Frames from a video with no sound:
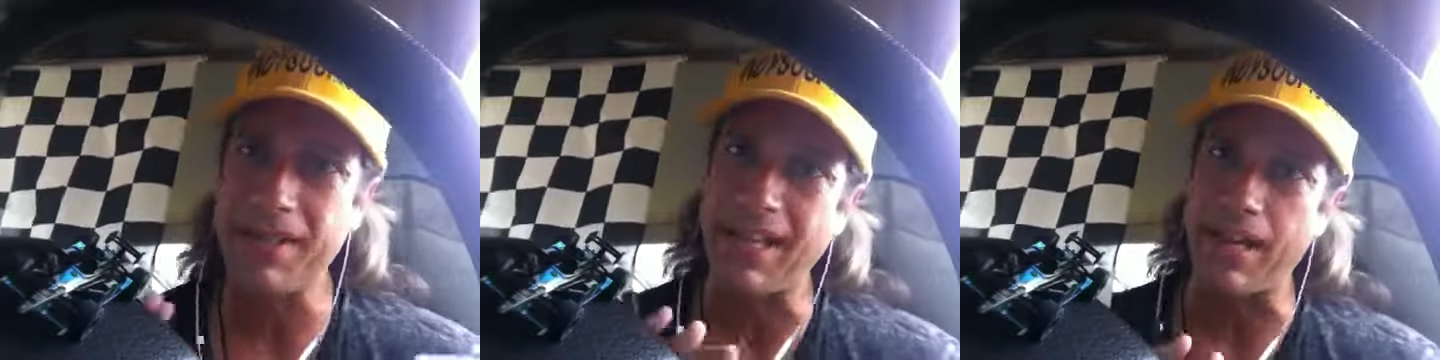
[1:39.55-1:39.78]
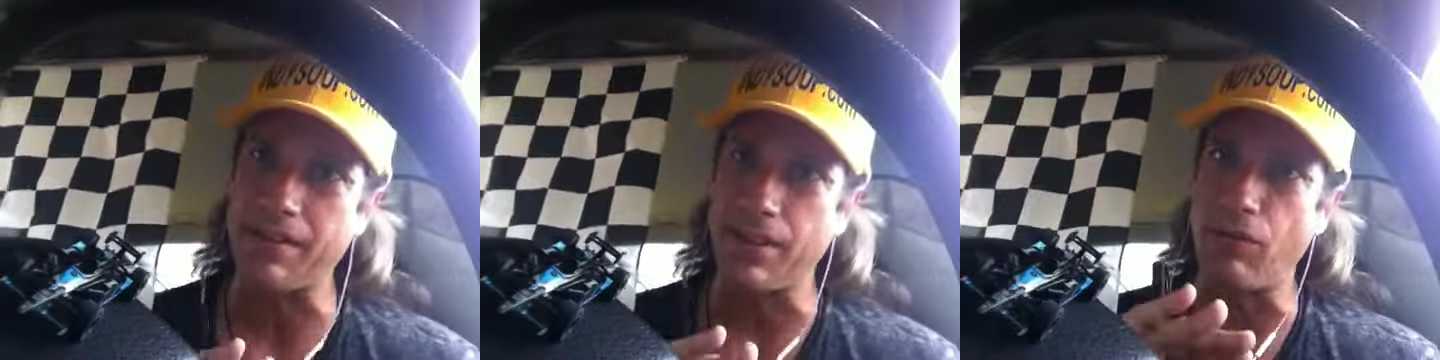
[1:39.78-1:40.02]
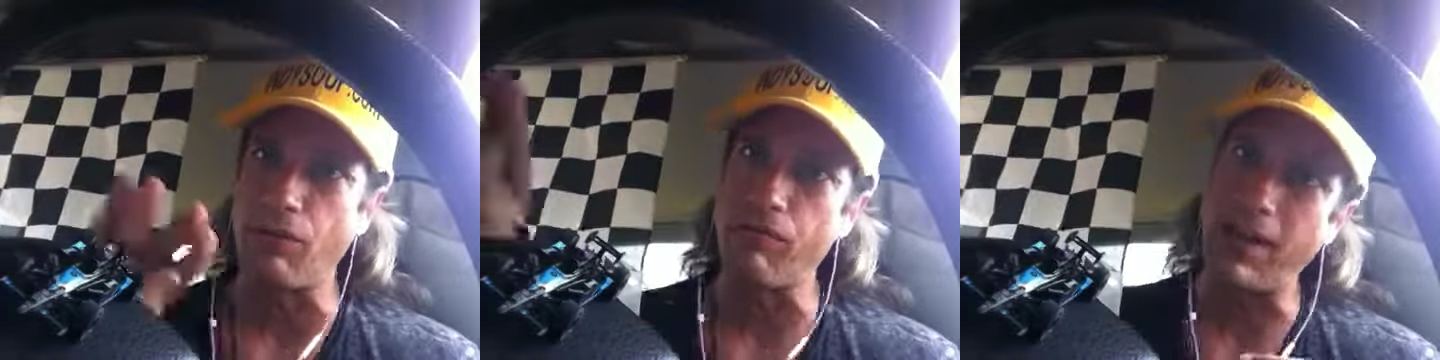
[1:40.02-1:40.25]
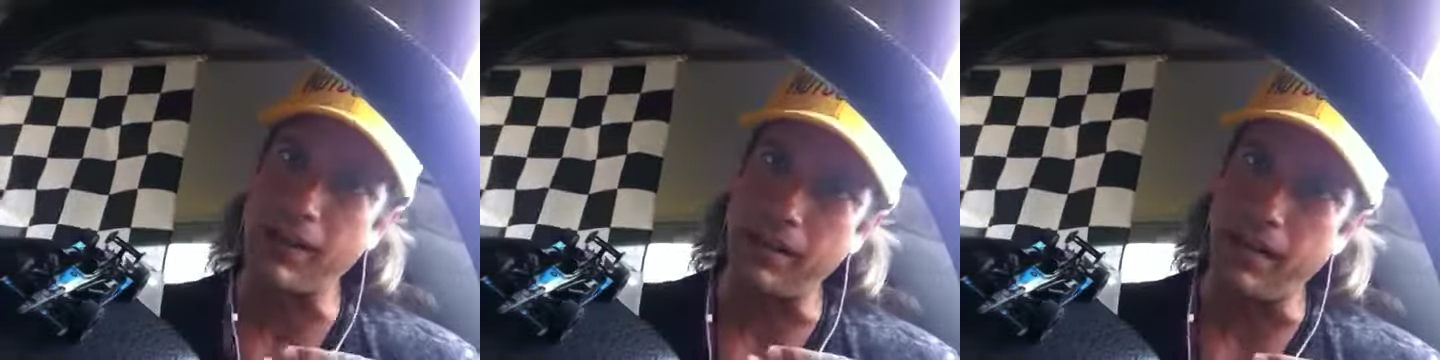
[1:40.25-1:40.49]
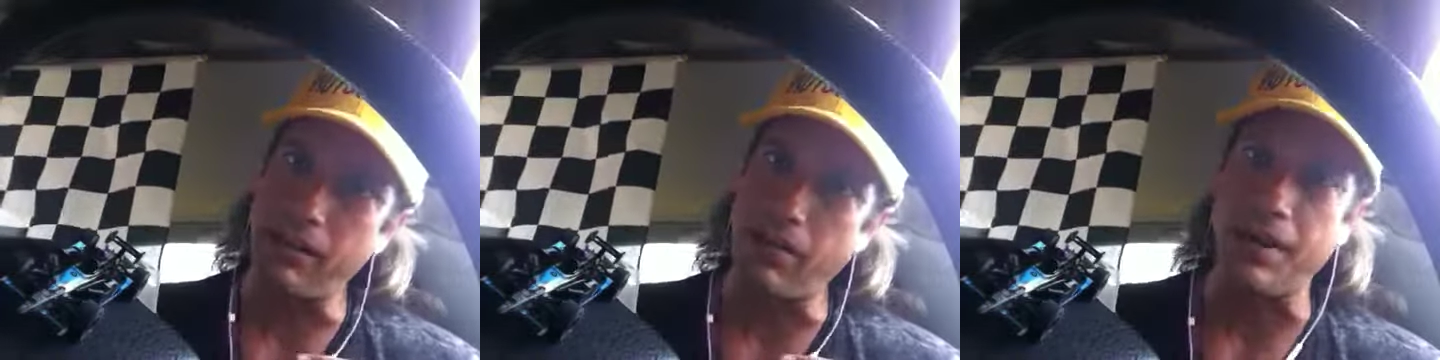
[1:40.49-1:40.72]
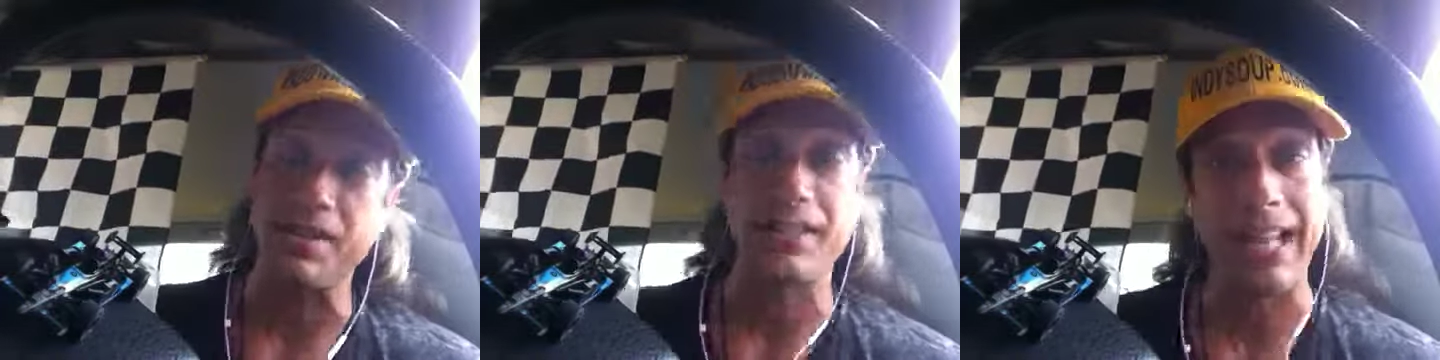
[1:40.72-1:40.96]
It's actually directly
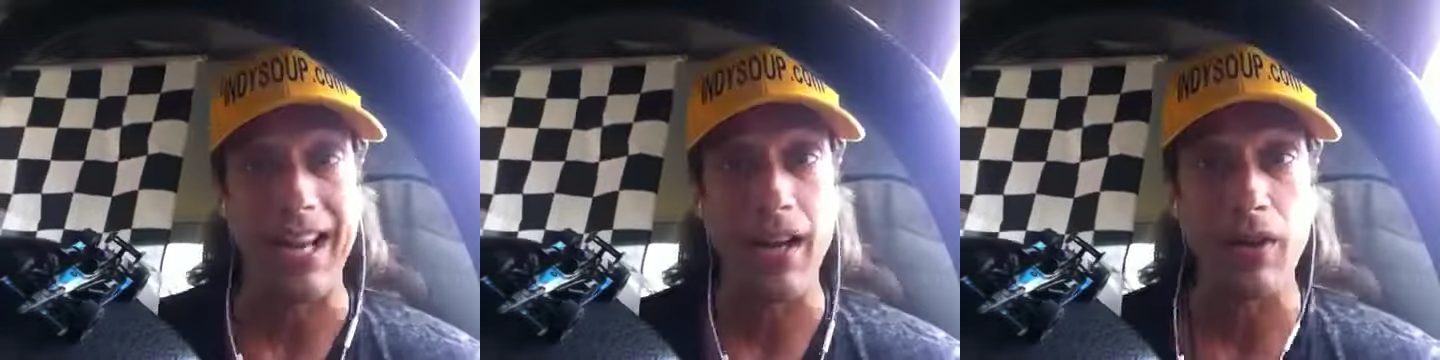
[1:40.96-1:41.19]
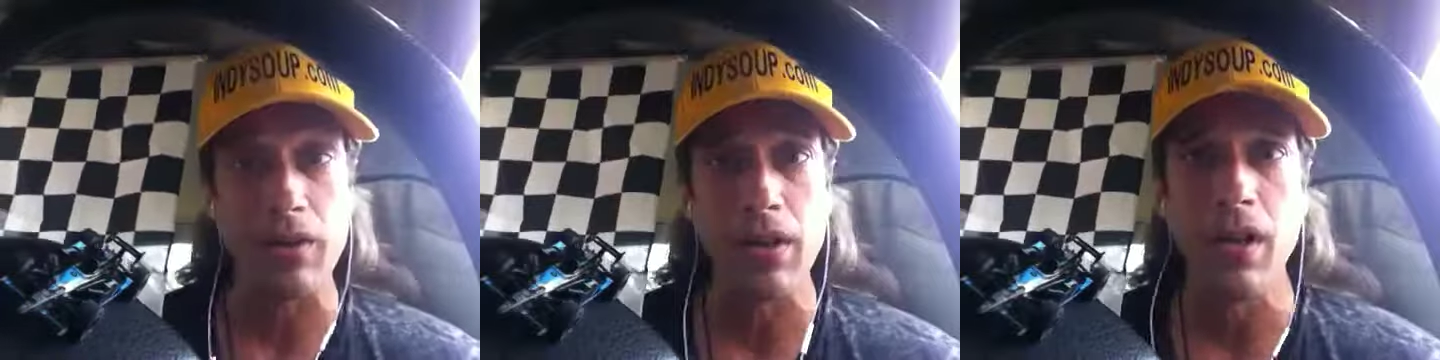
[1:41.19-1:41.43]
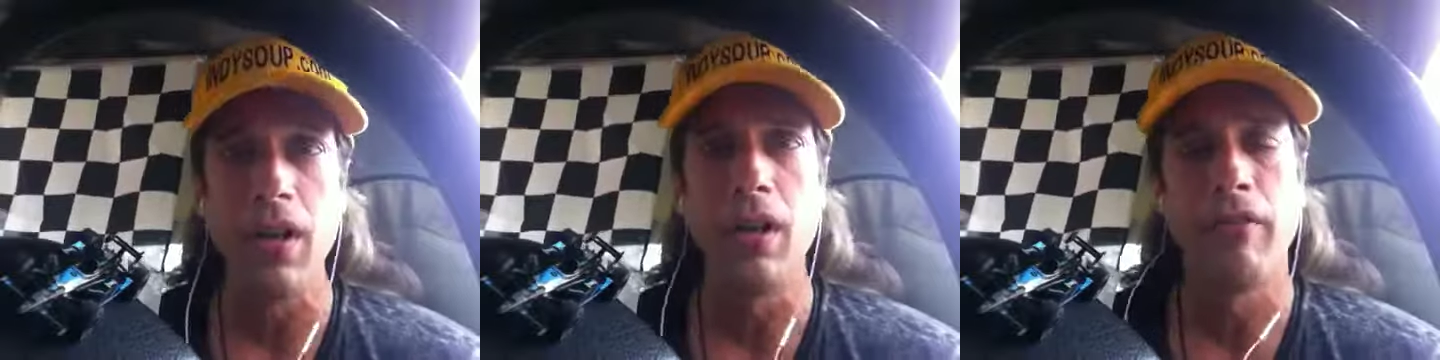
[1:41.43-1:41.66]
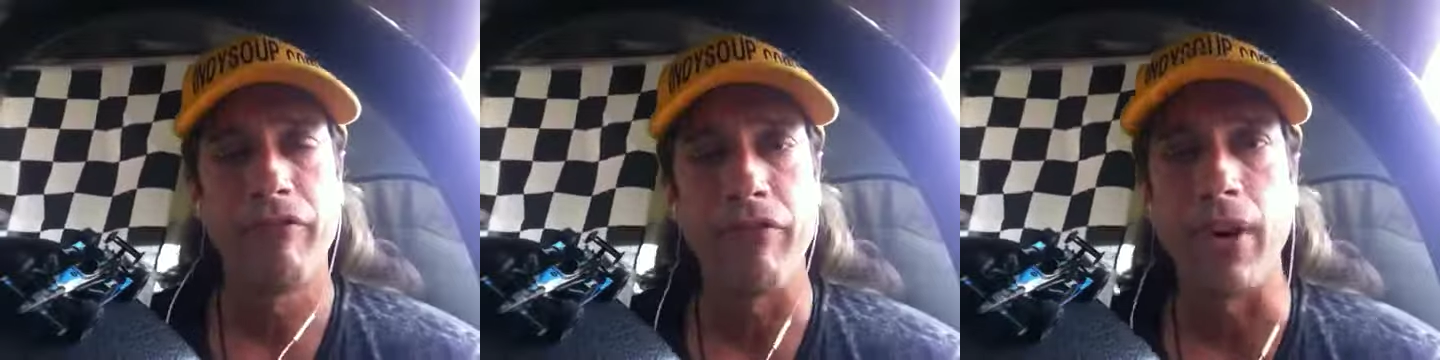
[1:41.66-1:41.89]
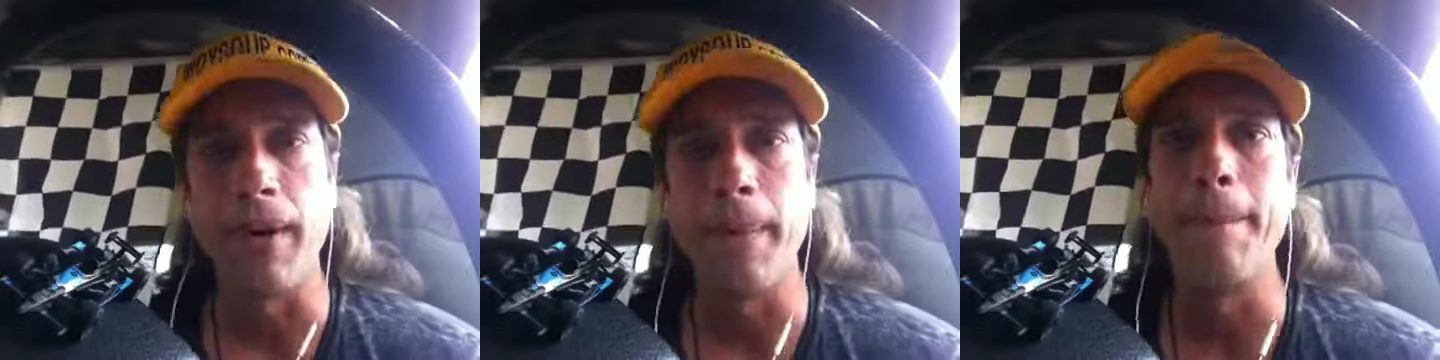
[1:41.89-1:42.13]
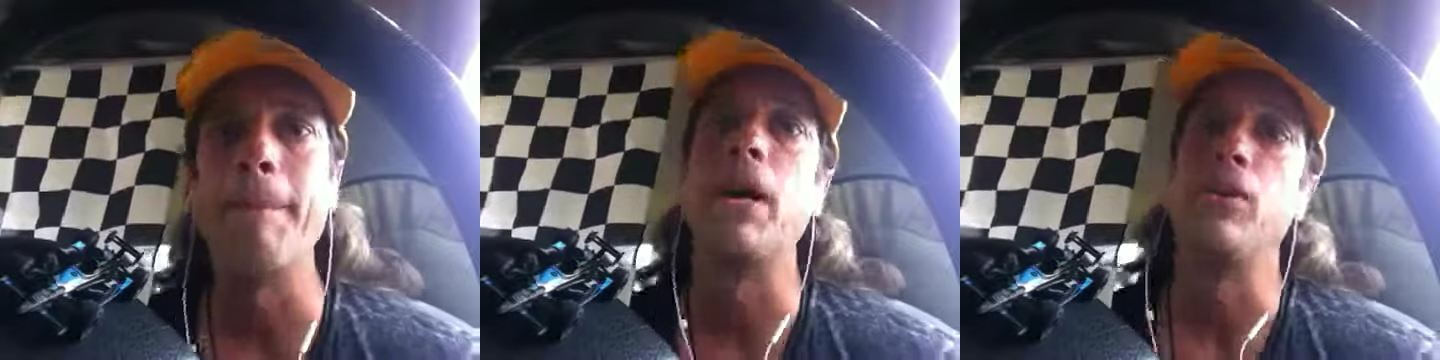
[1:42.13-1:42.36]
across town
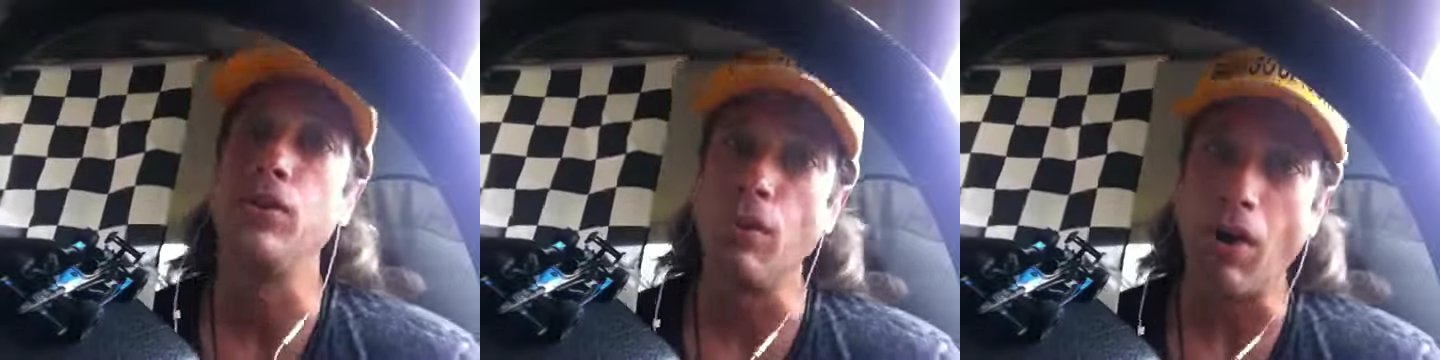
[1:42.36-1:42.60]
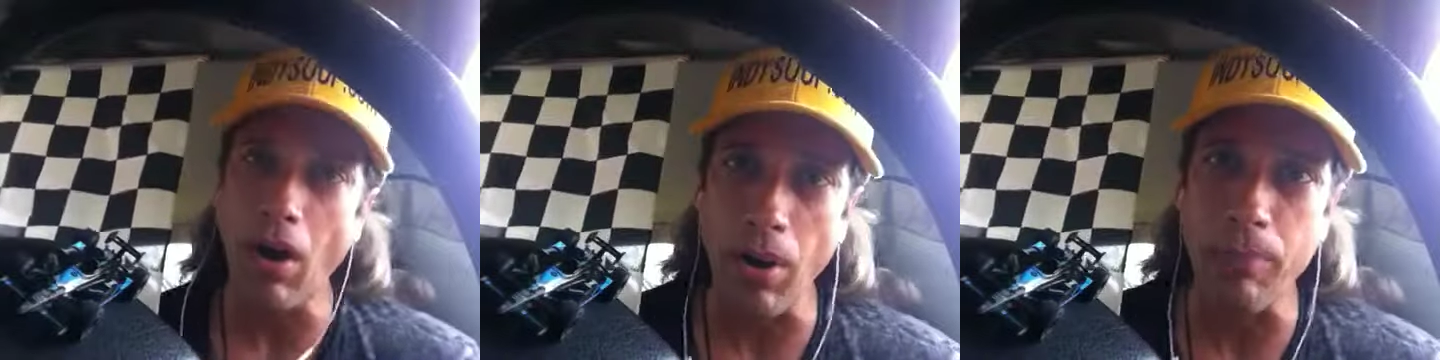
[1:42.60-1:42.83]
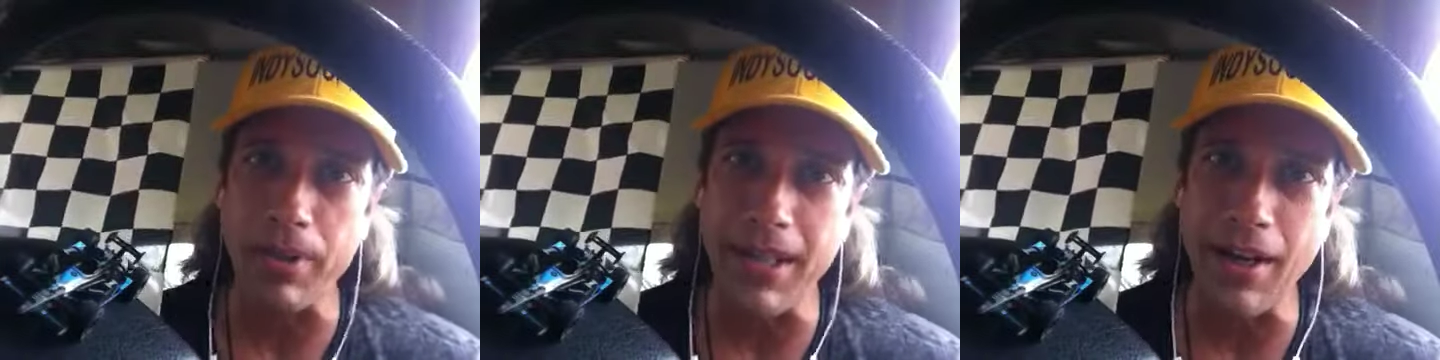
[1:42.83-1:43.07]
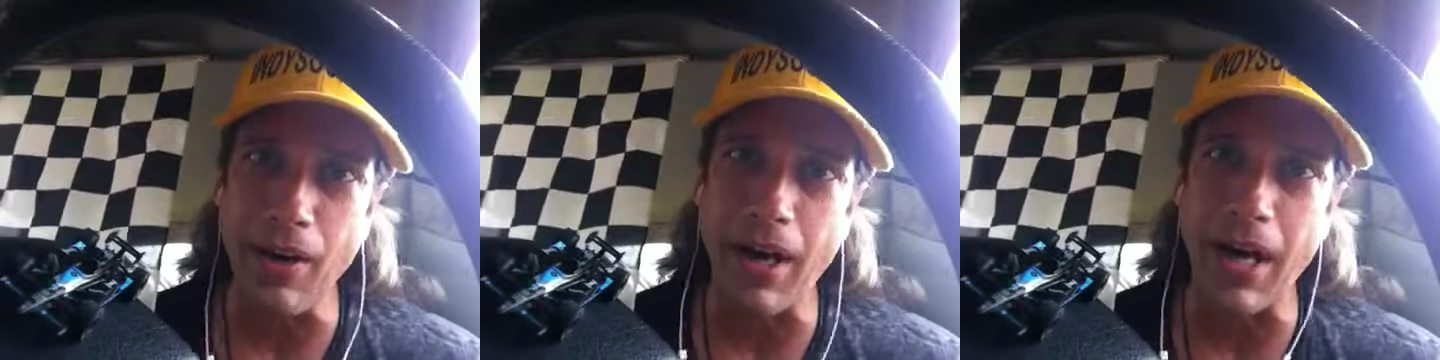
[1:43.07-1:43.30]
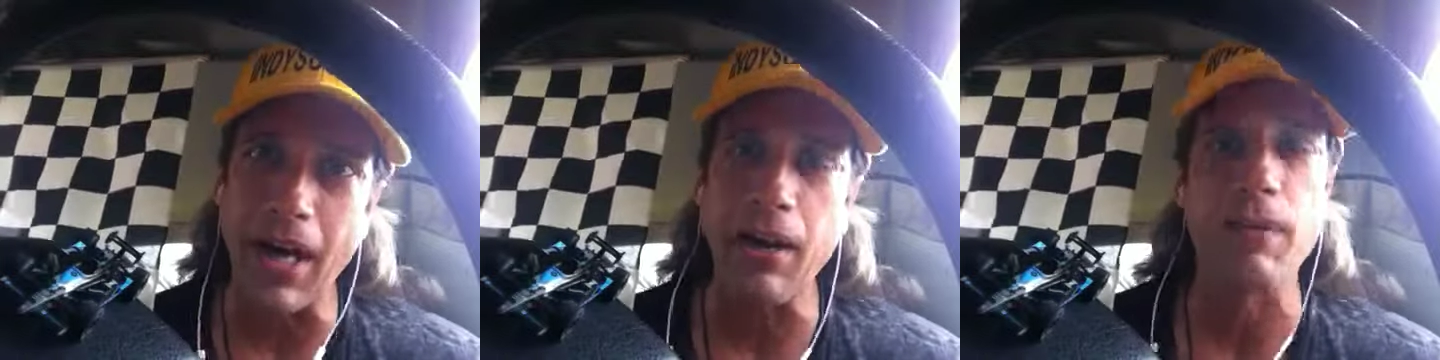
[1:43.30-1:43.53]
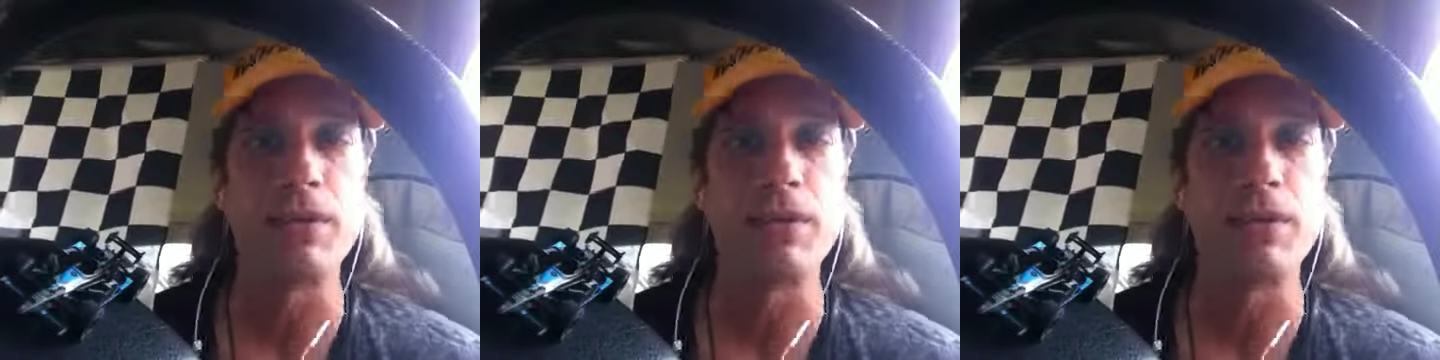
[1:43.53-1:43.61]
from New Albany, Ohio,